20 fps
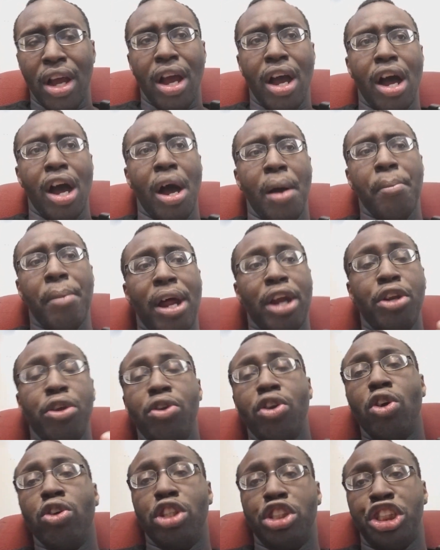But I do
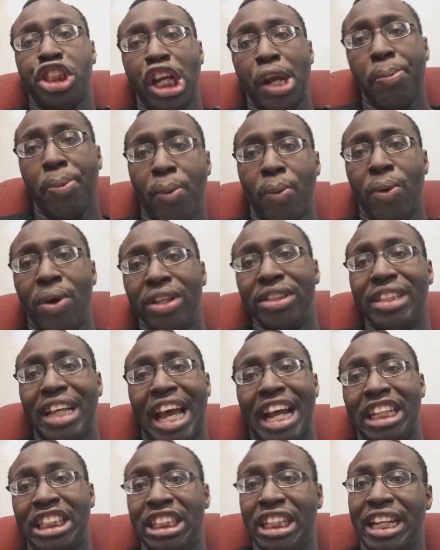know the cheaper ones
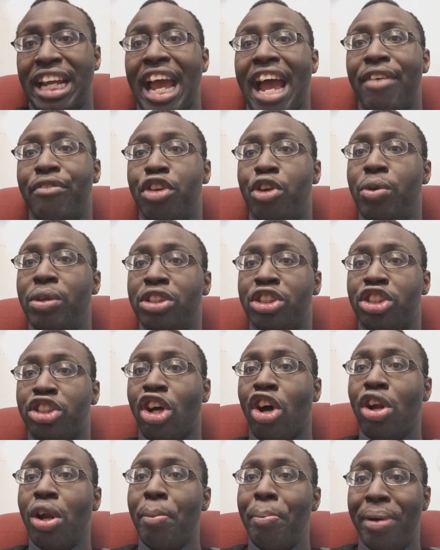actually have you
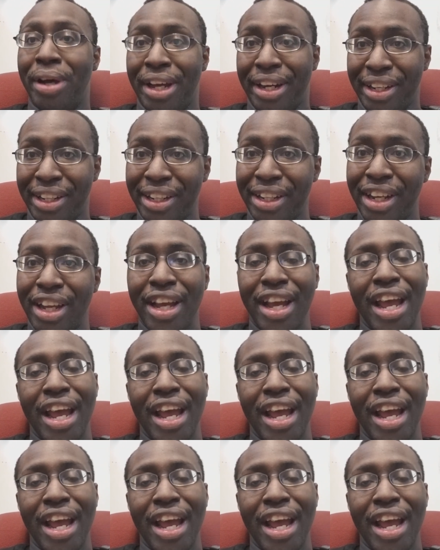install a button